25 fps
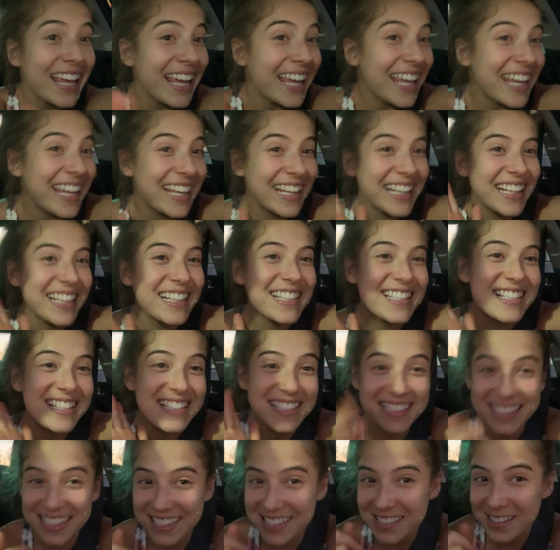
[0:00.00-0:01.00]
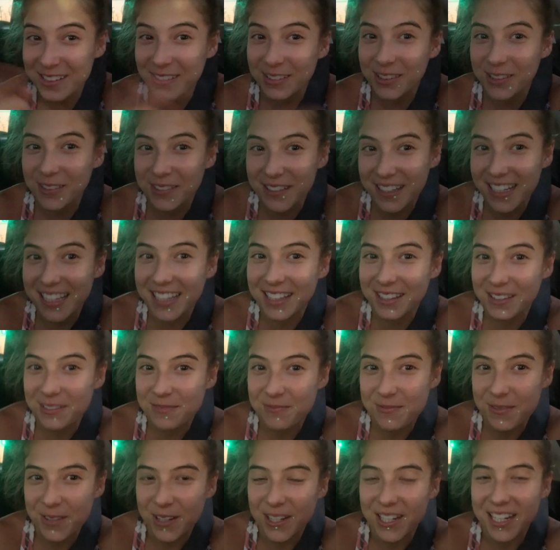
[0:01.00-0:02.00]
it is 6:03 in the
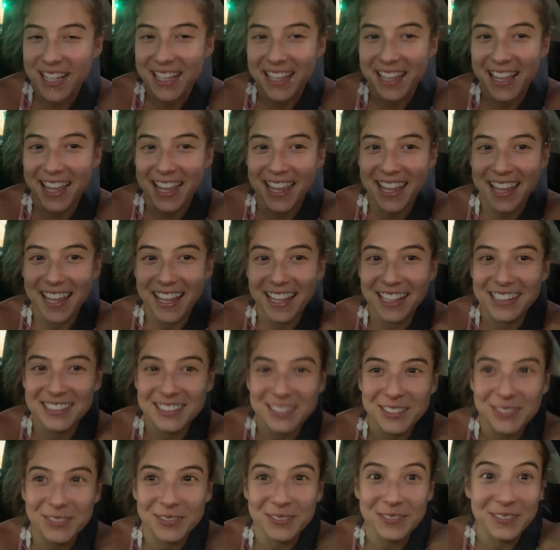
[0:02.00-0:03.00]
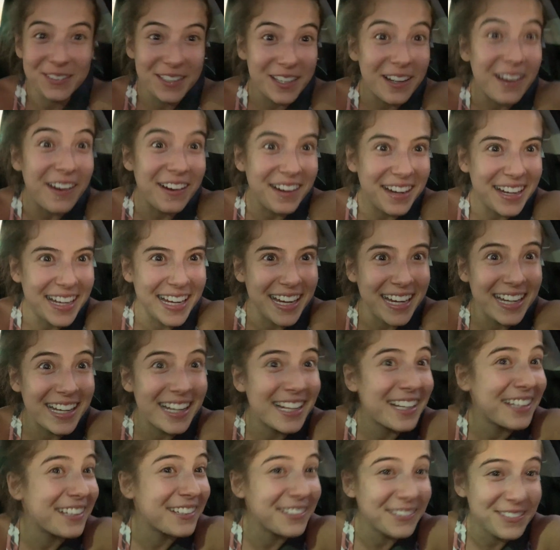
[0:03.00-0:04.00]
morning and we are
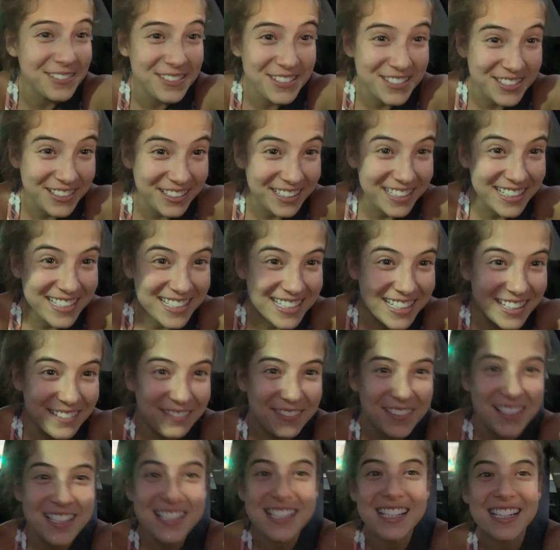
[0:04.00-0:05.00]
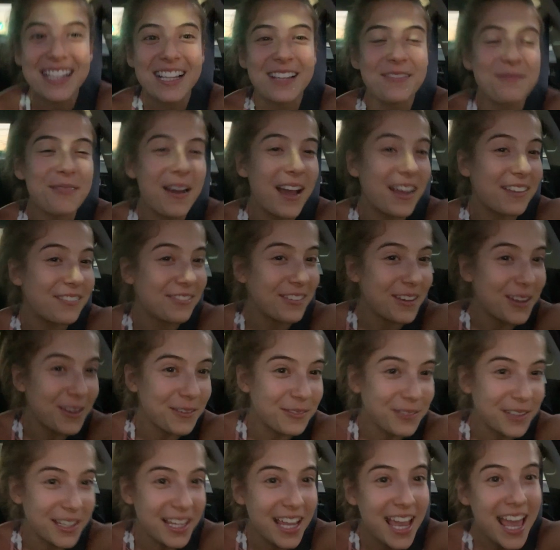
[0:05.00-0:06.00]
in New Jersey visiting my
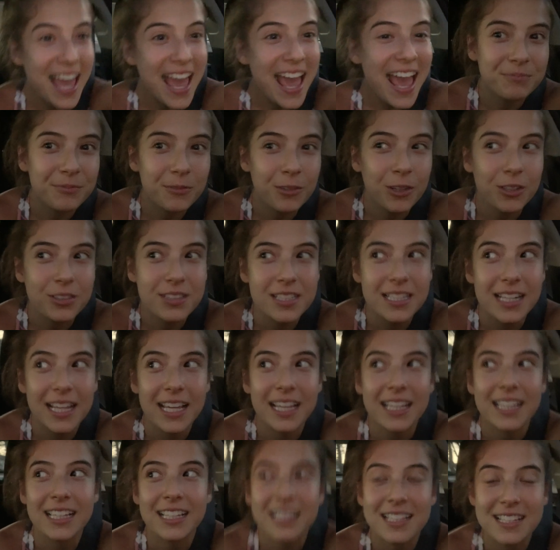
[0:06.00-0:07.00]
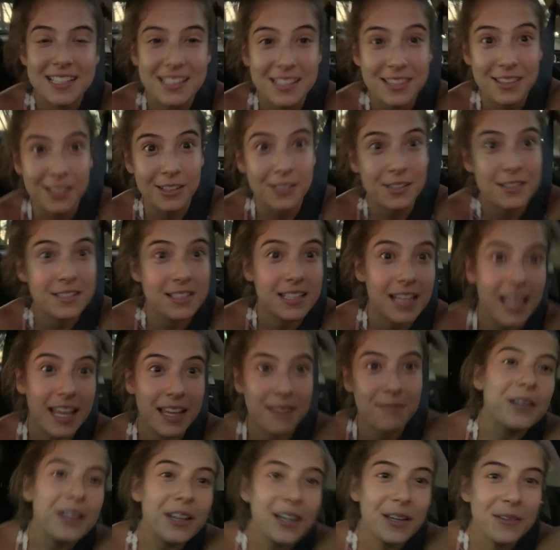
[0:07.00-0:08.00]
family. Well, today is Thursday
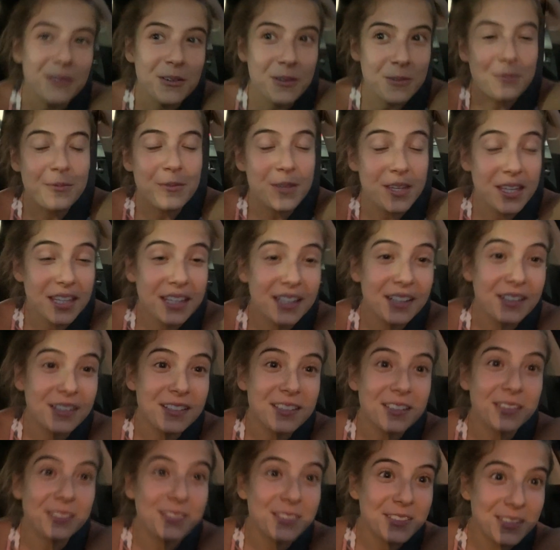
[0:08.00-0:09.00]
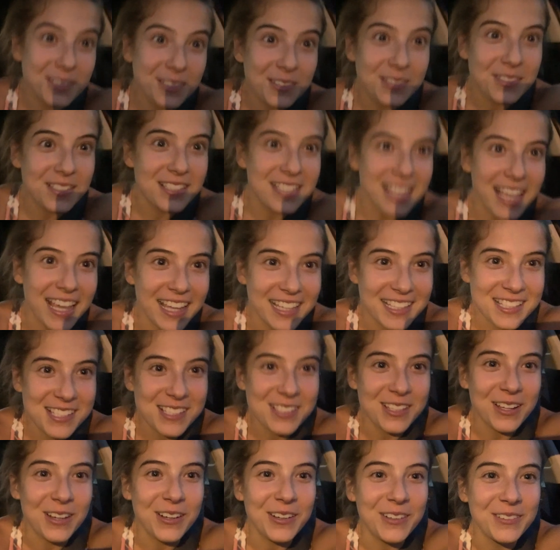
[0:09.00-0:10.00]
and we'll be here till Tuesday,
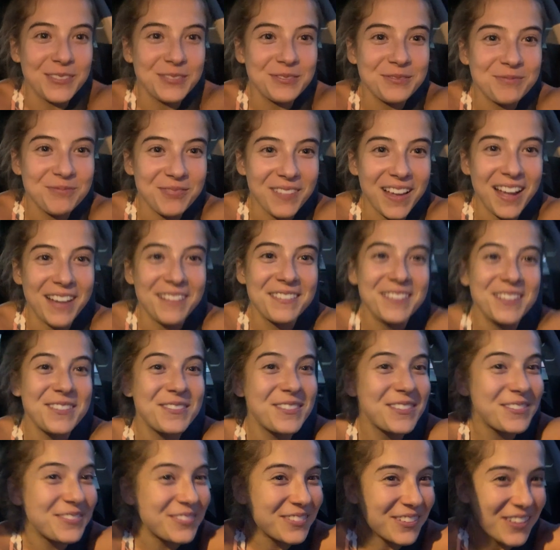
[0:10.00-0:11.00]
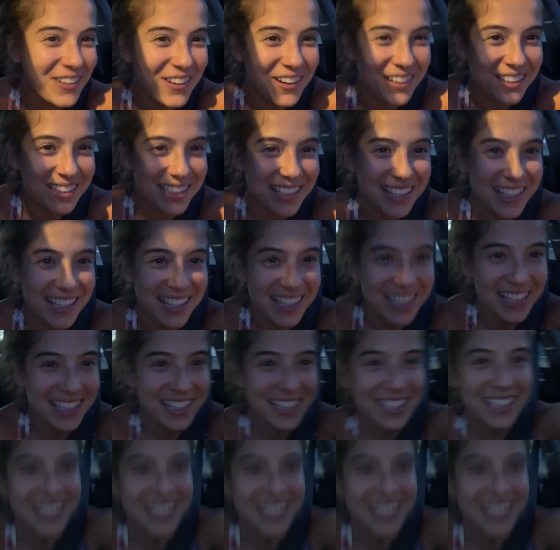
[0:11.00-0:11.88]
so I'm gonna be vlogging.